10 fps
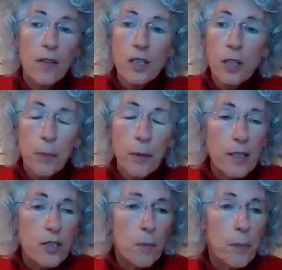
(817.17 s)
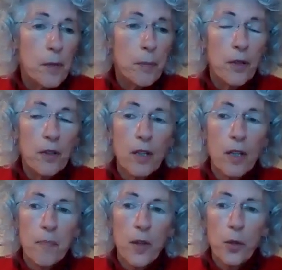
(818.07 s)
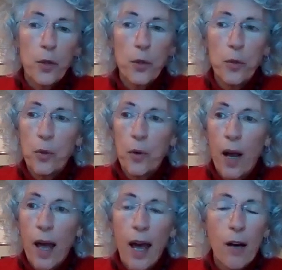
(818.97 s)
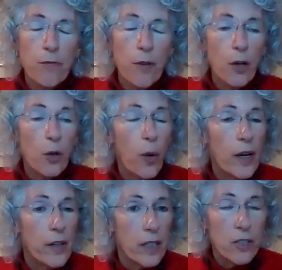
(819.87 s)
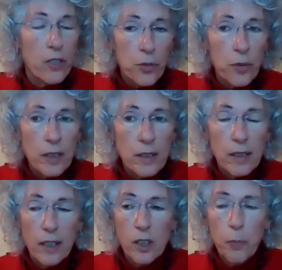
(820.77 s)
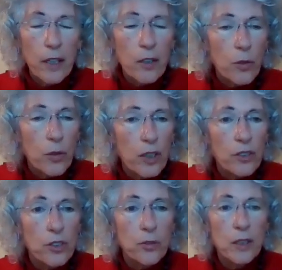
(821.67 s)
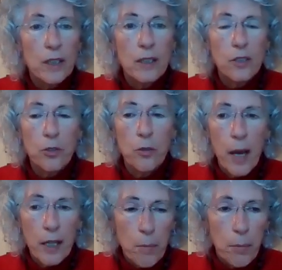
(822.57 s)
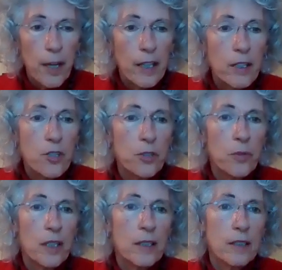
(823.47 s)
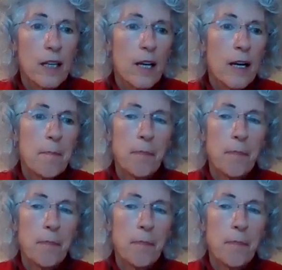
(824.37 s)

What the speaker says: This applies to people who have acquired injuries like spinal cord injuries, traumatic brain injuries.